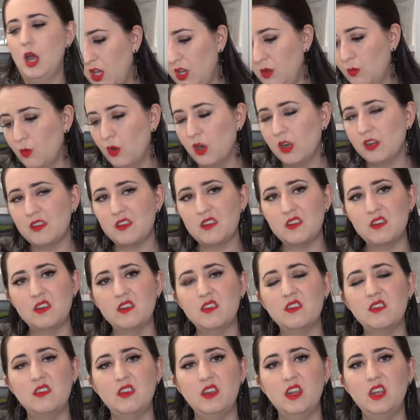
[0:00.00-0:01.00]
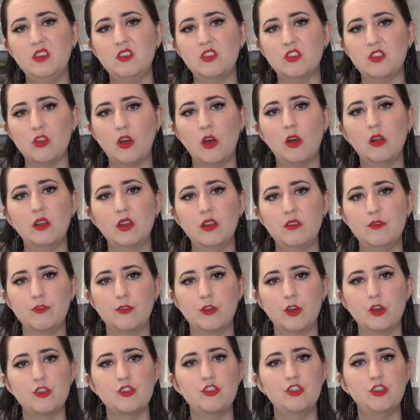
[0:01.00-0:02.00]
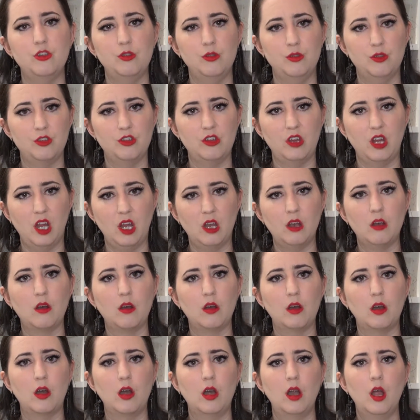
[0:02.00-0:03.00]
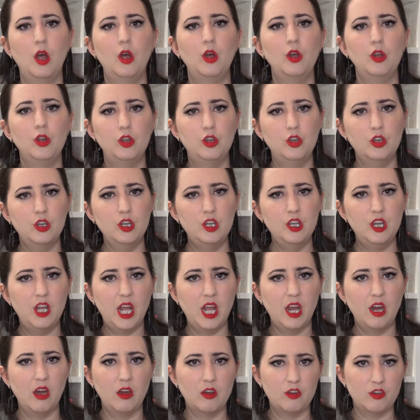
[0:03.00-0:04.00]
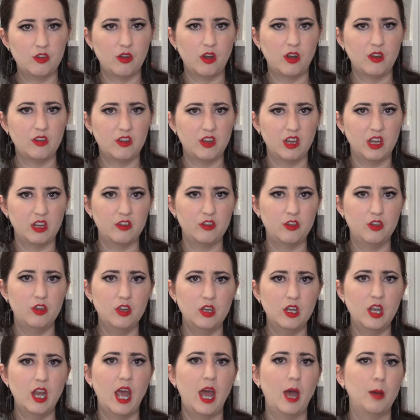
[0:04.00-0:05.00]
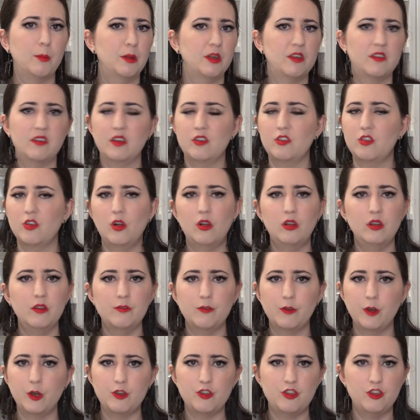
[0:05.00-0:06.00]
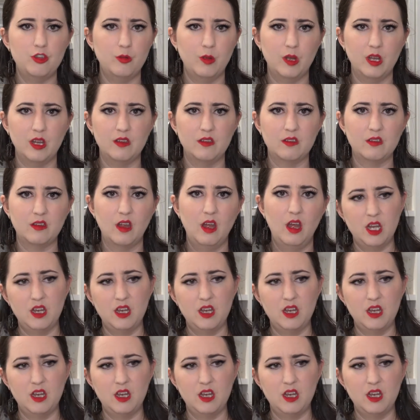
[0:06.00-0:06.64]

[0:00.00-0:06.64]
He wants to see solid virtues in her, good characteristics, good habits. That's all a virtue is.